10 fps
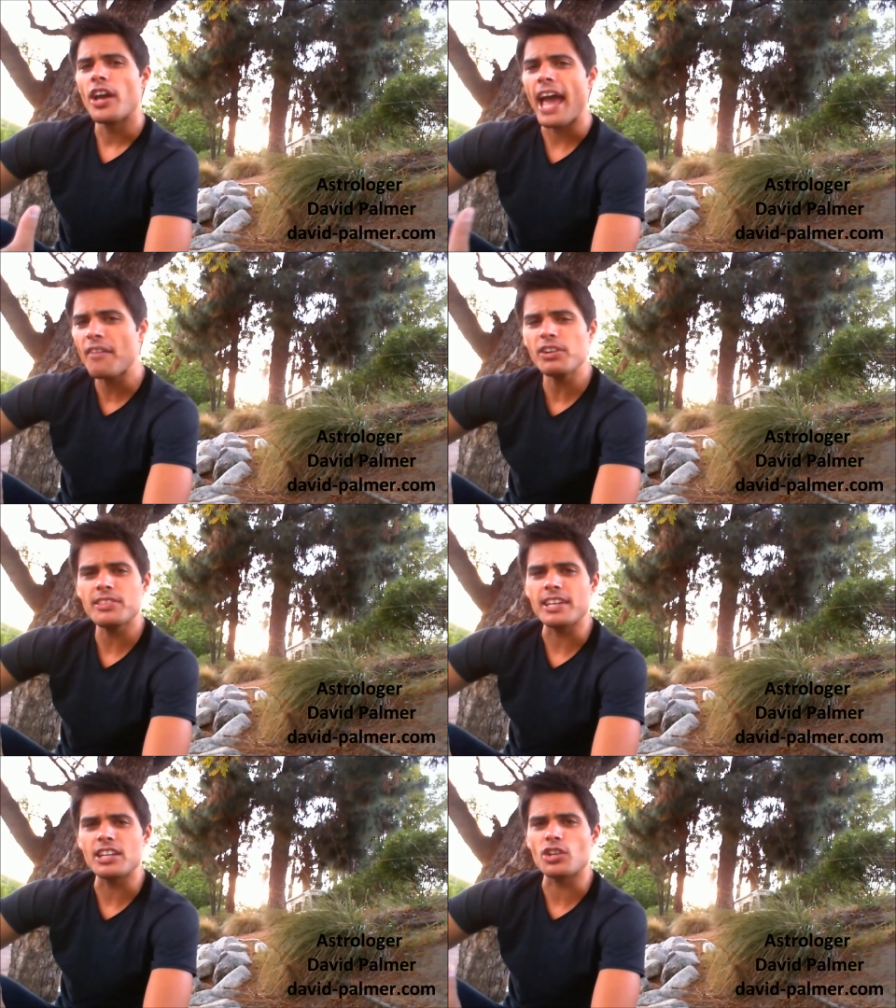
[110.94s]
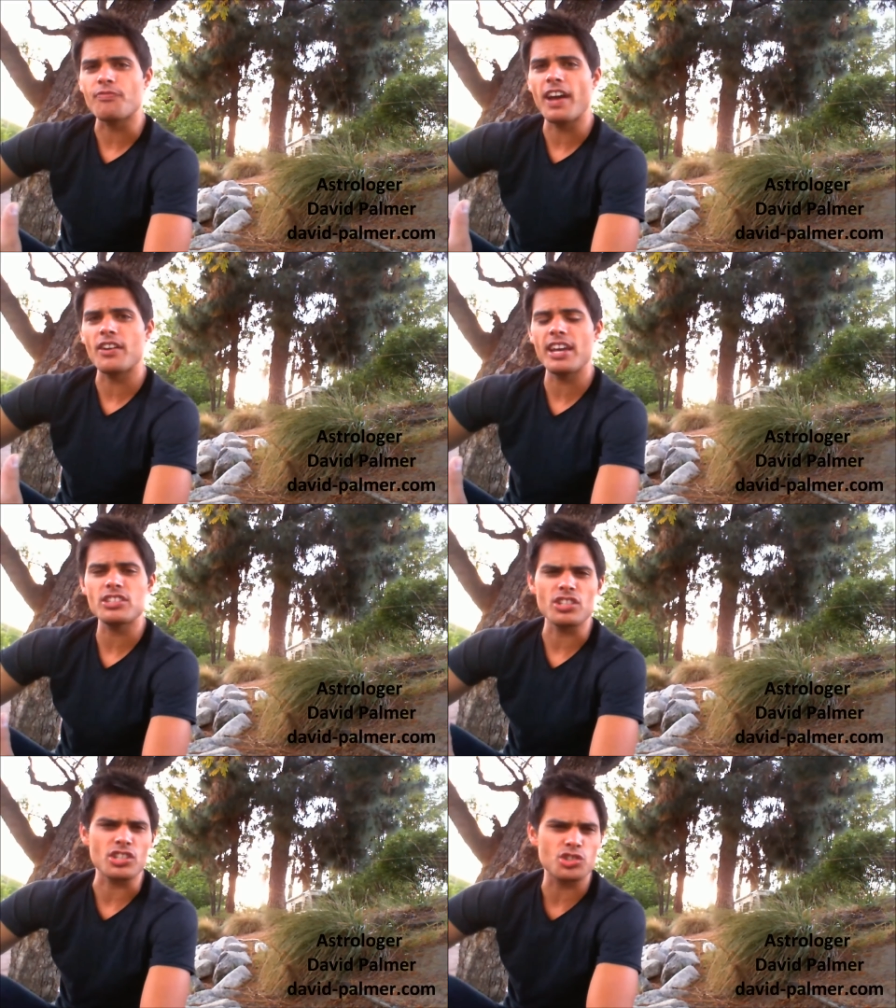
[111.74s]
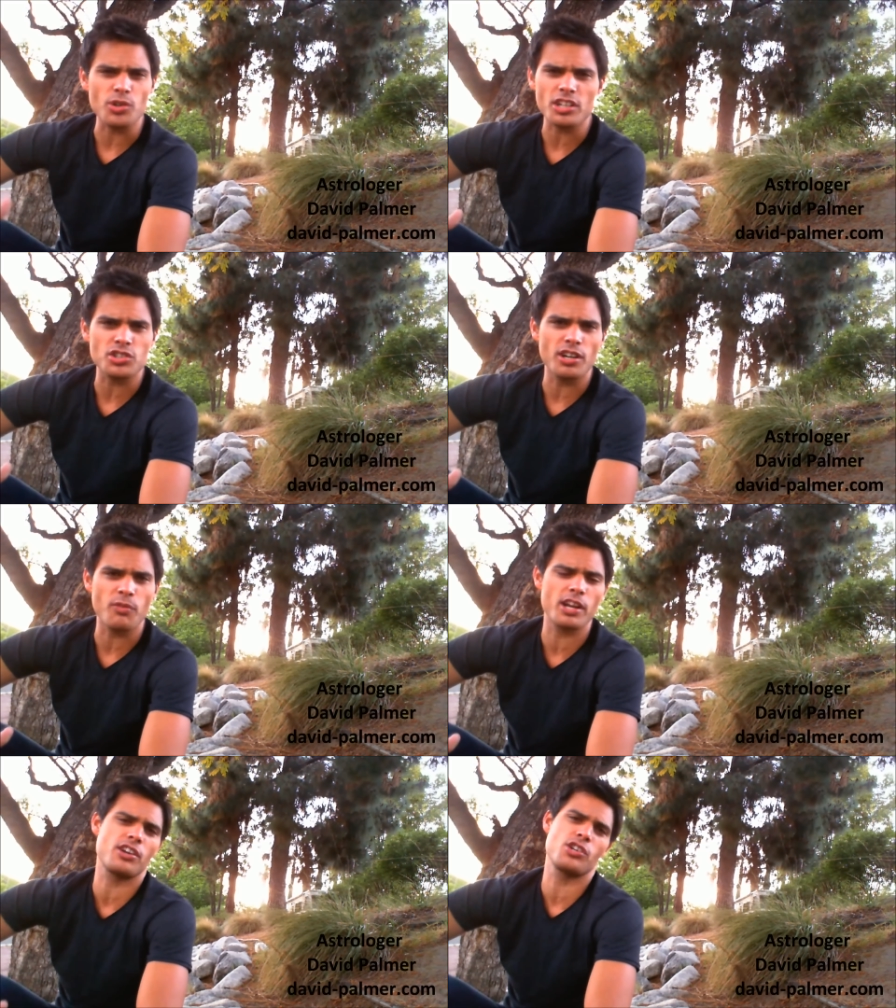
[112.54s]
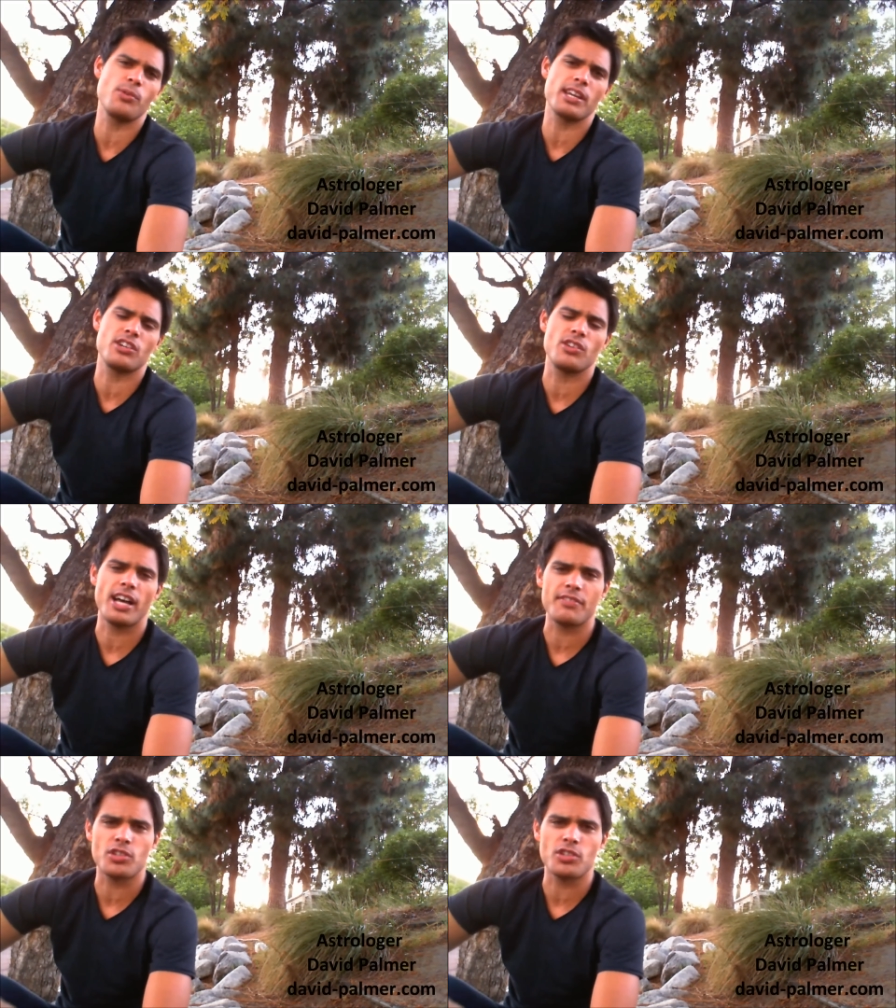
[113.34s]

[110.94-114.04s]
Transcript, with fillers: everything in your foundation, the structure of what you're doing in your life.